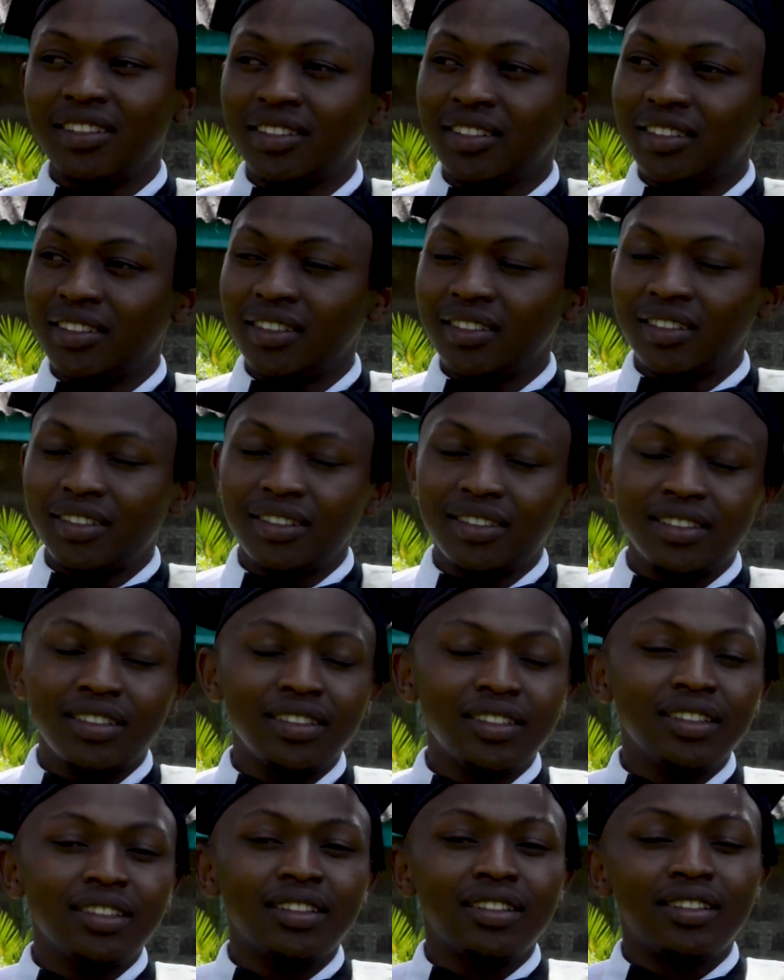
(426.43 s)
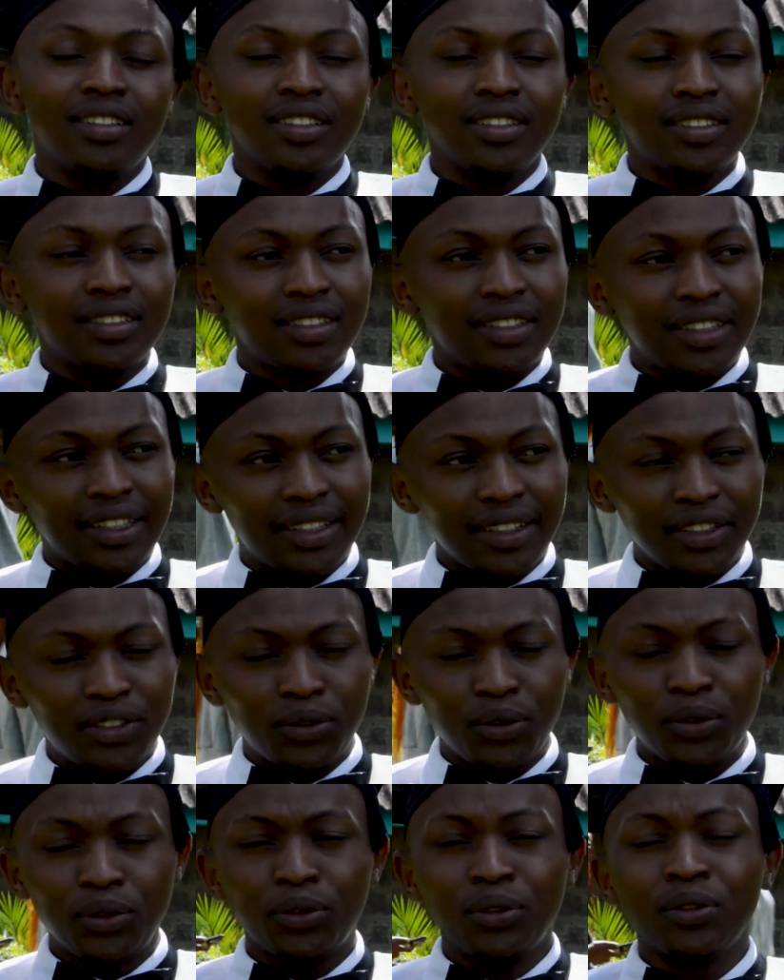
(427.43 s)
this degree
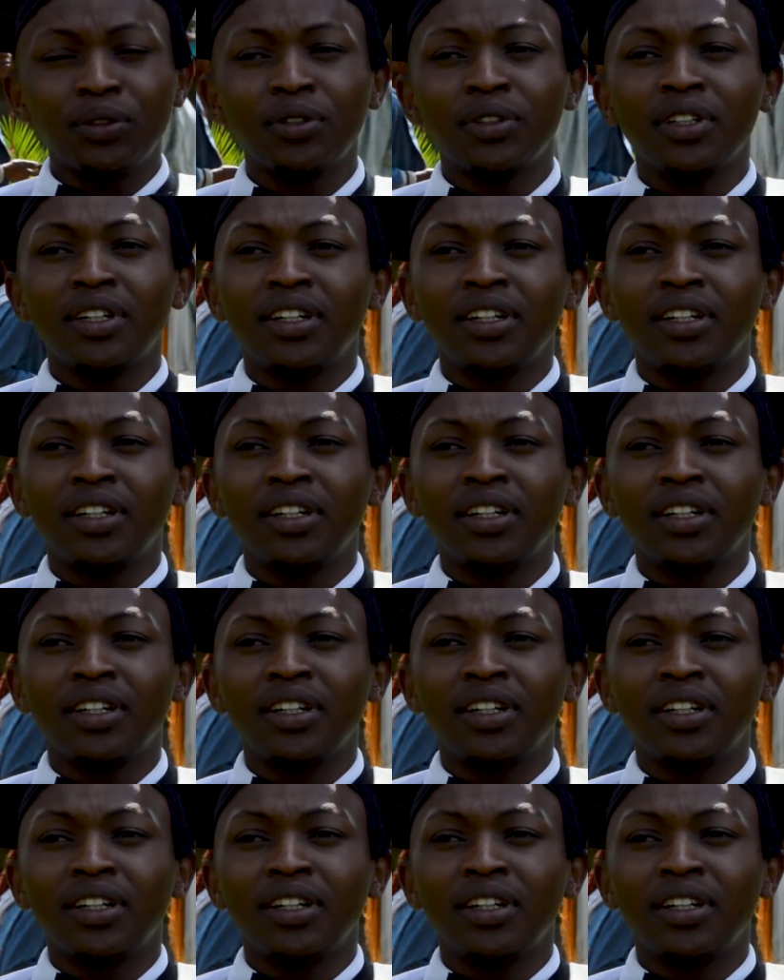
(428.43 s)
to you,